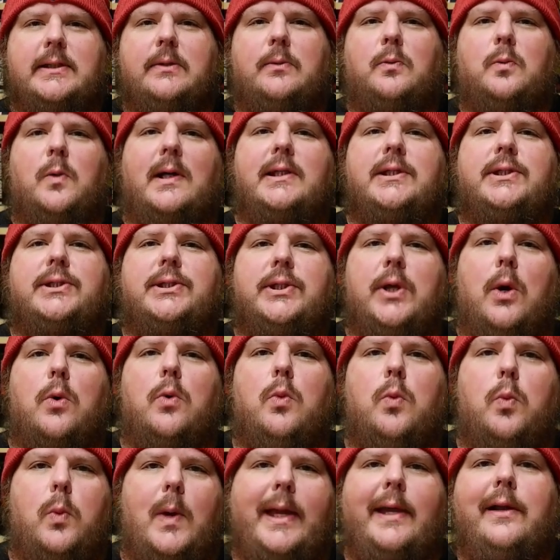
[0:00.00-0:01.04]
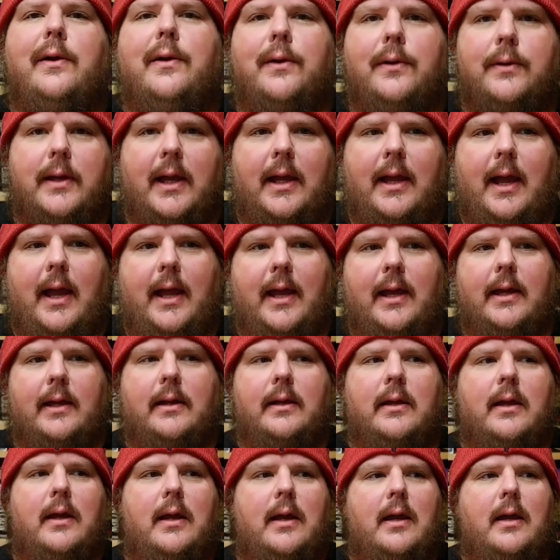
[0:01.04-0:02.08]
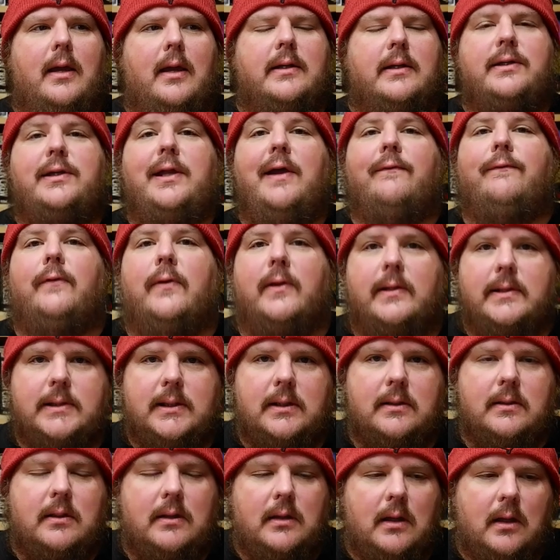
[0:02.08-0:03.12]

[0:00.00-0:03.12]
it was so weird and different.